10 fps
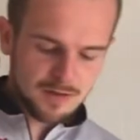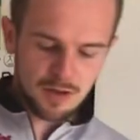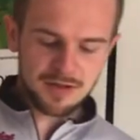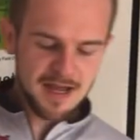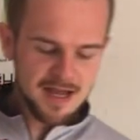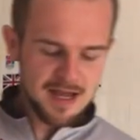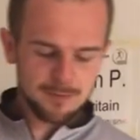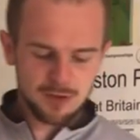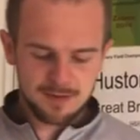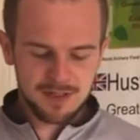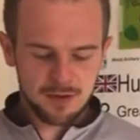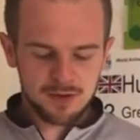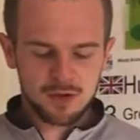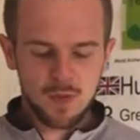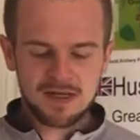Now today I'm going to be
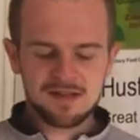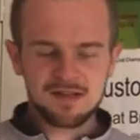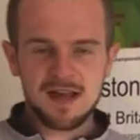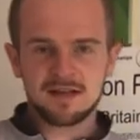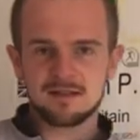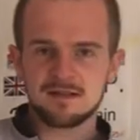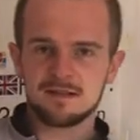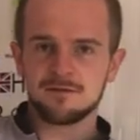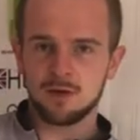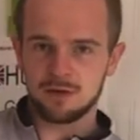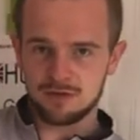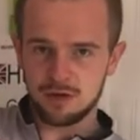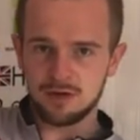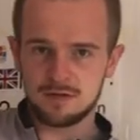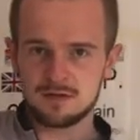doing 20 seconds full
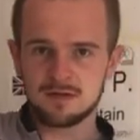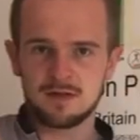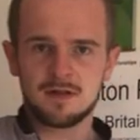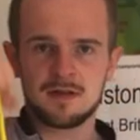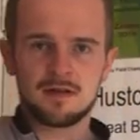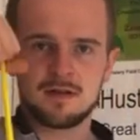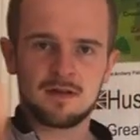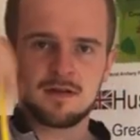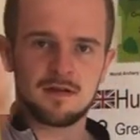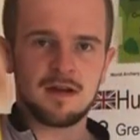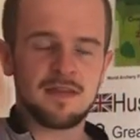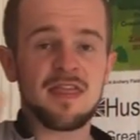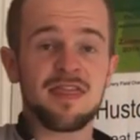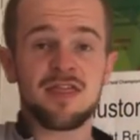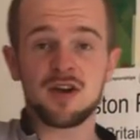draw and
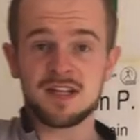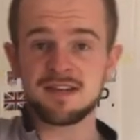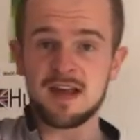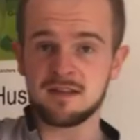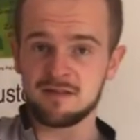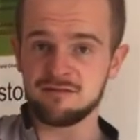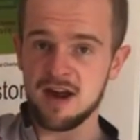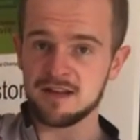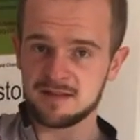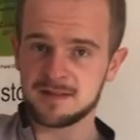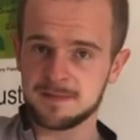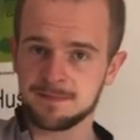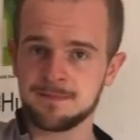then 30 seconds rest.